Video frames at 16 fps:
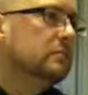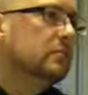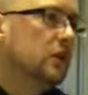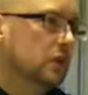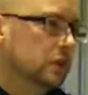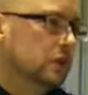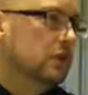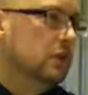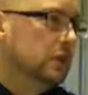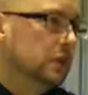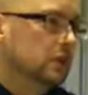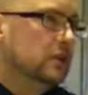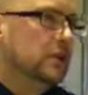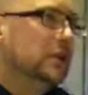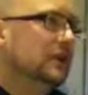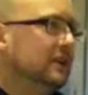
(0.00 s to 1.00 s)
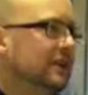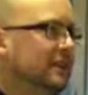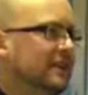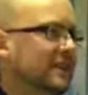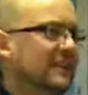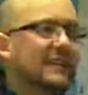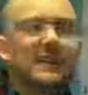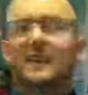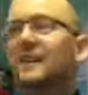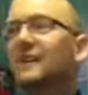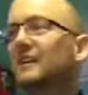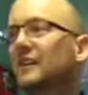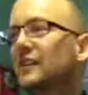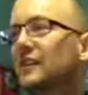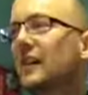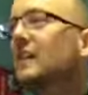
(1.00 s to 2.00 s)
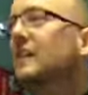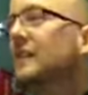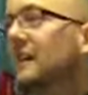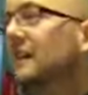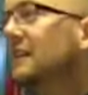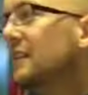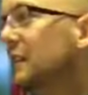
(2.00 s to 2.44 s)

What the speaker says: partially, but not like